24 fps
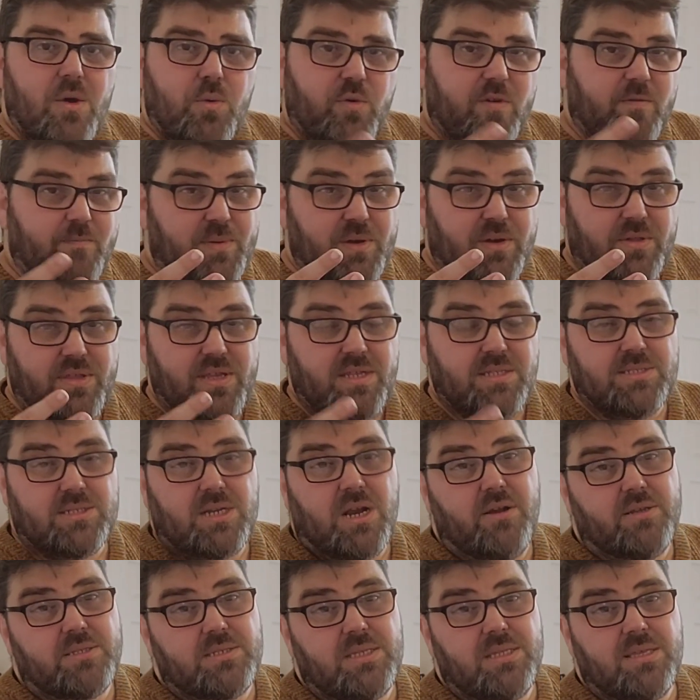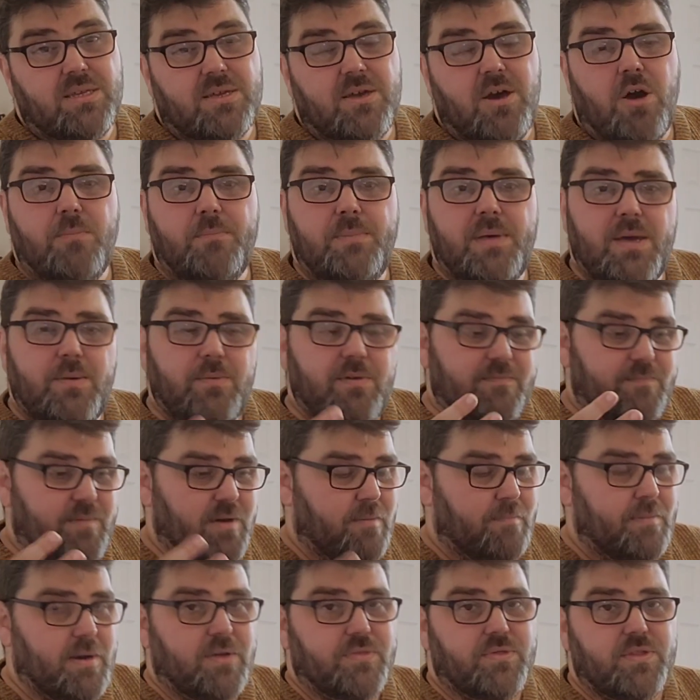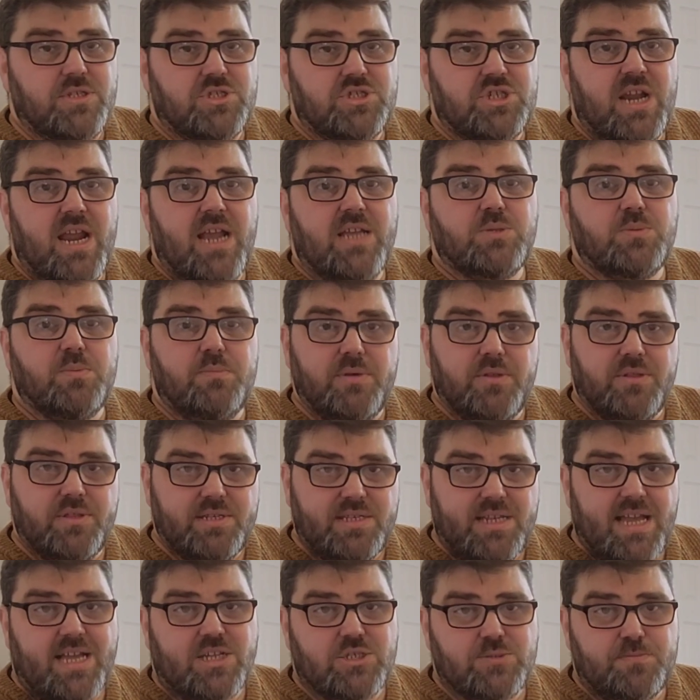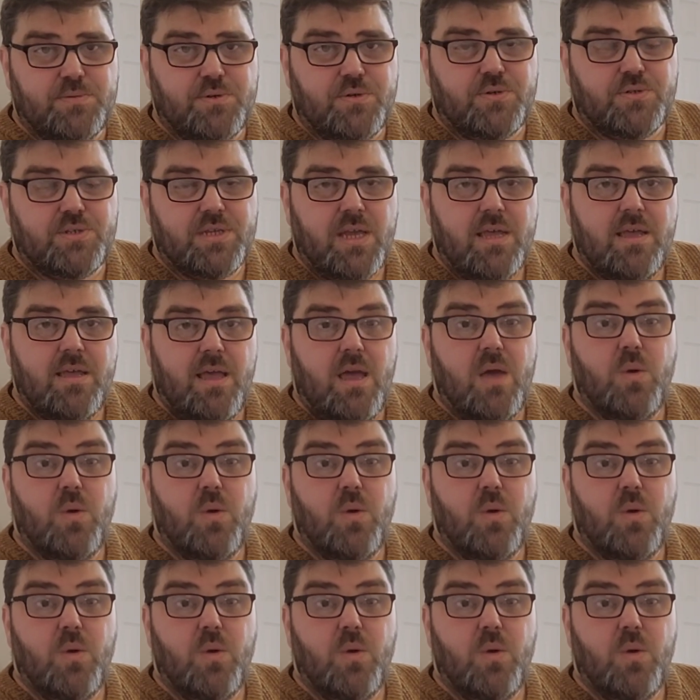We've built the entirety of the cockpit. We've built both the chairs. We've built the dashboard.